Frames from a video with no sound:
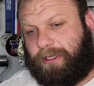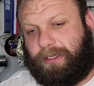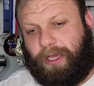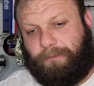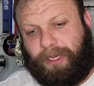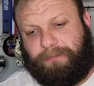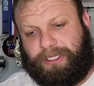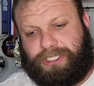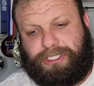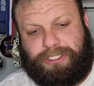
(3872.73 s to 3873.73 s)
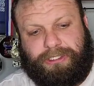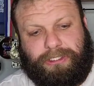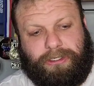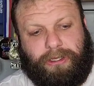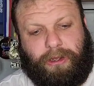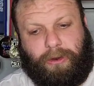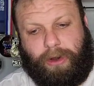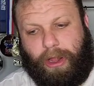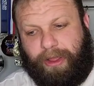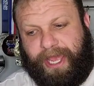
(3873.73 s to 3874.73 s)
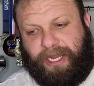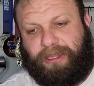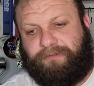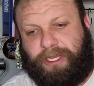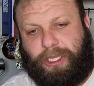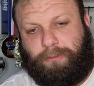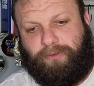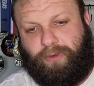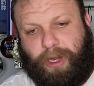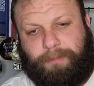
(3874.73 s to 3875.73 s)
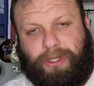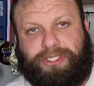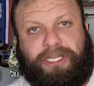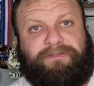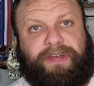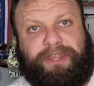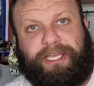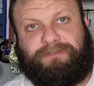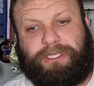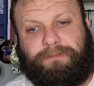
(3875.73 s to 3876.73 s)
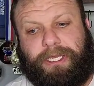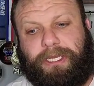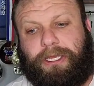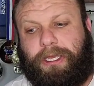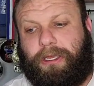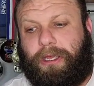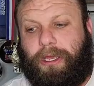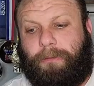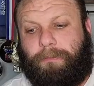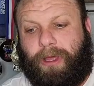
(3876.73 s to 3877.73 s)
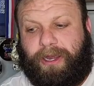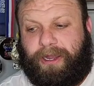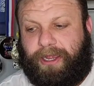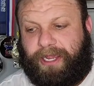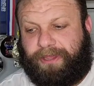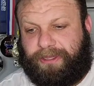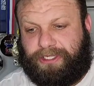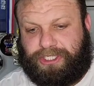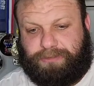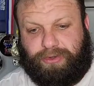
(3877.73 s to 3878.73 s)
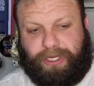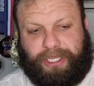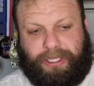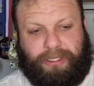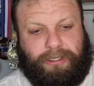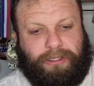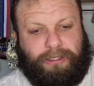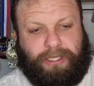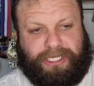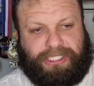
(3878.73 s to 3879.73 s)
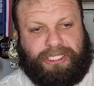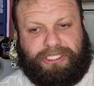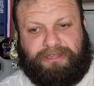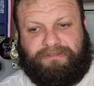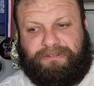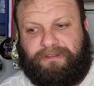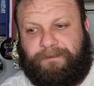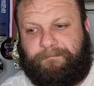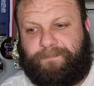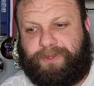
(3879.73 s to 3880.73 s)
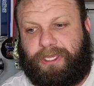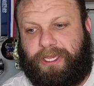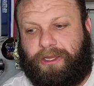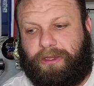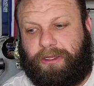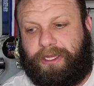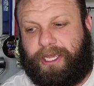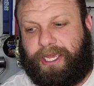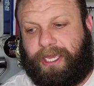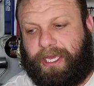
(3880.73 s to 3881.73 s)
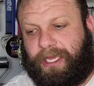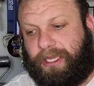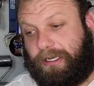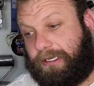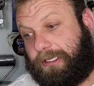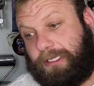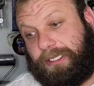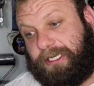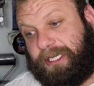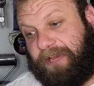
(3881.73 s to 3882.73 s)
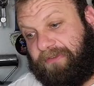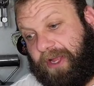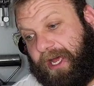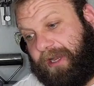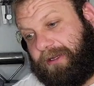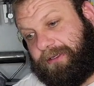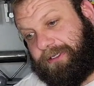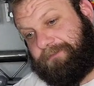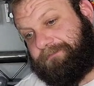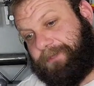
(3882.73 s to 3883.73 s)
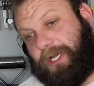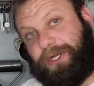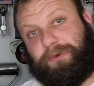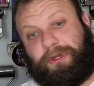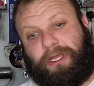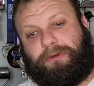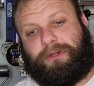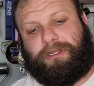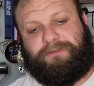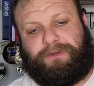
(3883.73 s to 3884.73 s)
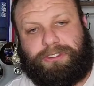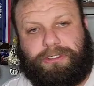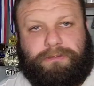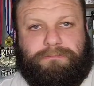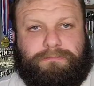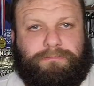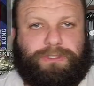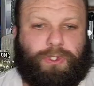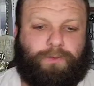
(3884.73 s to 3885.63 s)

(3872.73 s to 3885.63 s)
amendments or I'll edit the video before I post it if I think of something. But I think this is pretty extensive, and if not, I'll do another one in the future. So